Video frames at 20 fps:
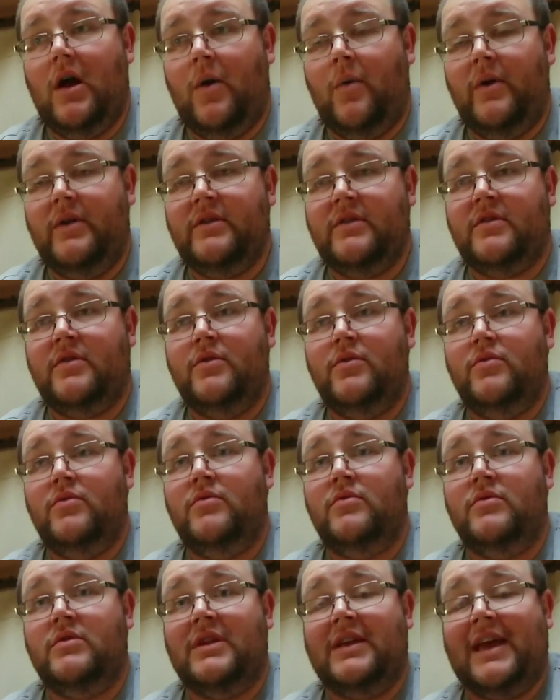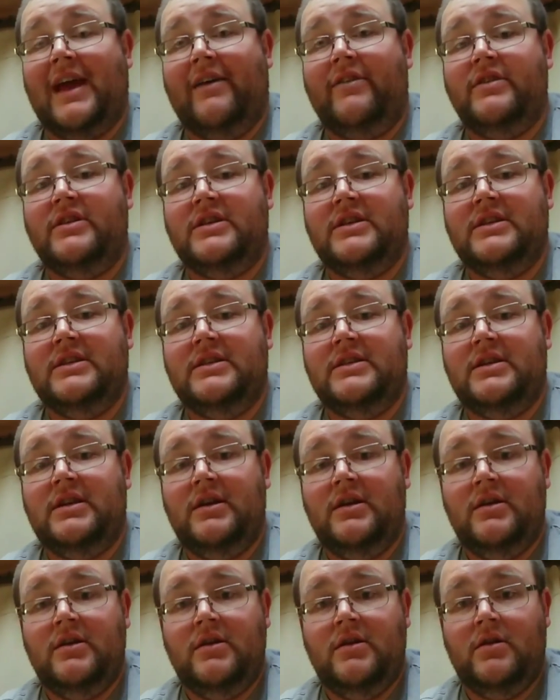I went to the garages,
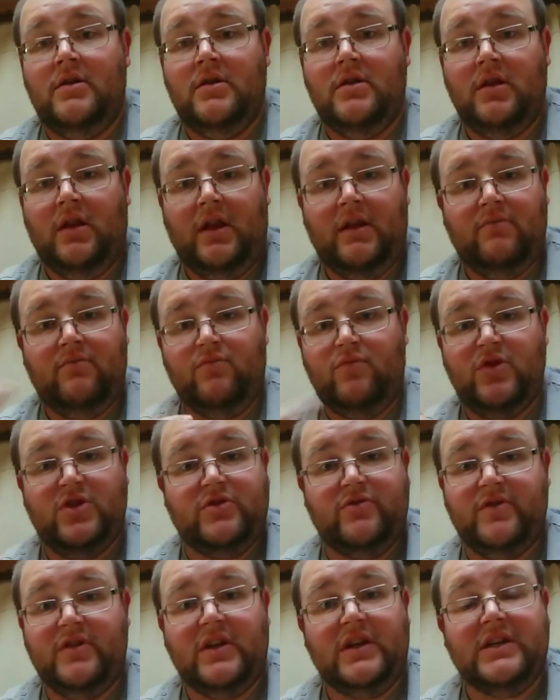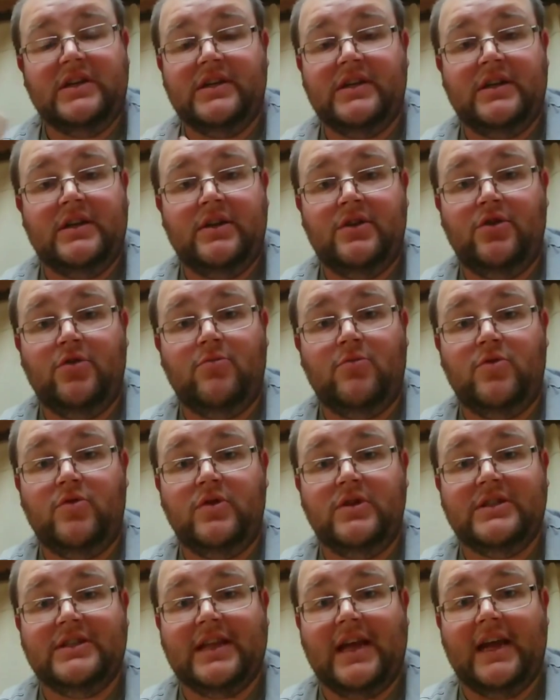which are in a
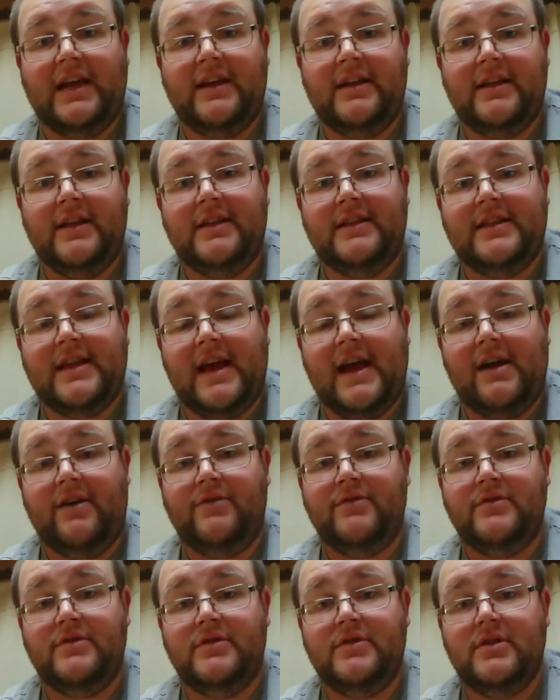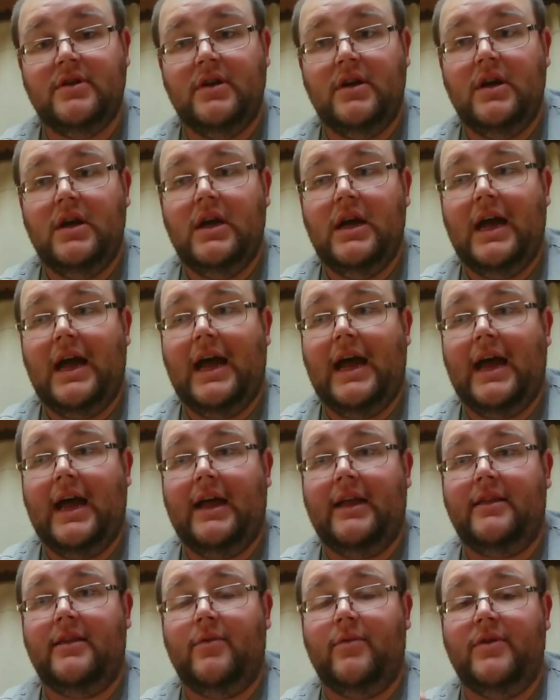normal estate and in towns,
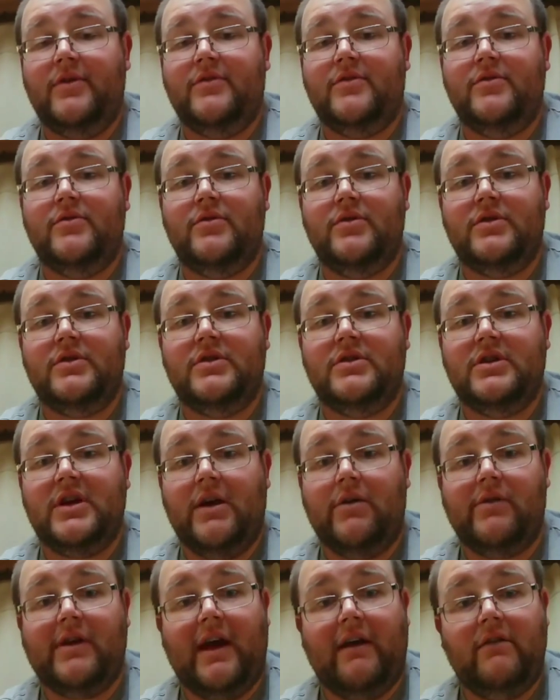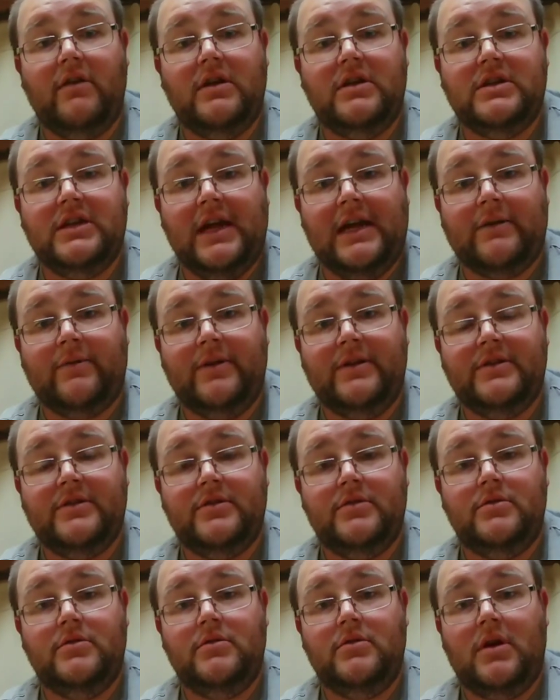and I went to the Shell garage, and I went
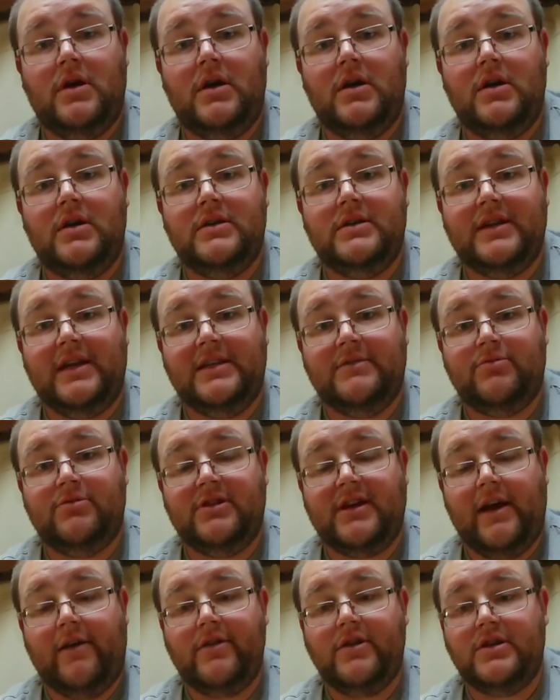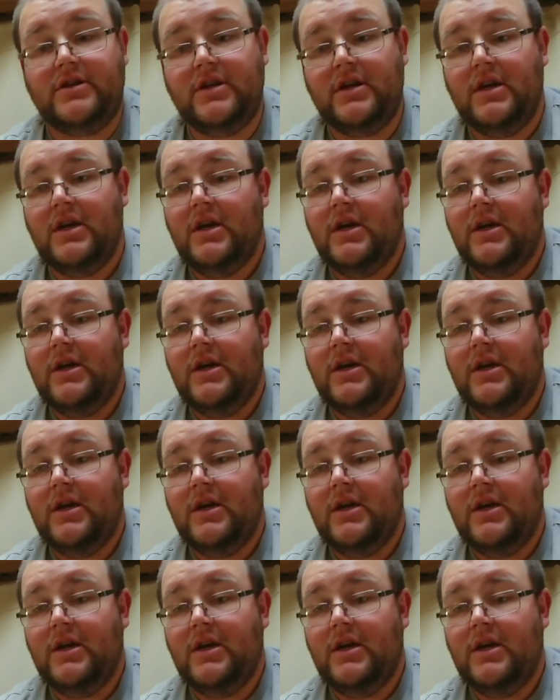to Sainsbury's garage.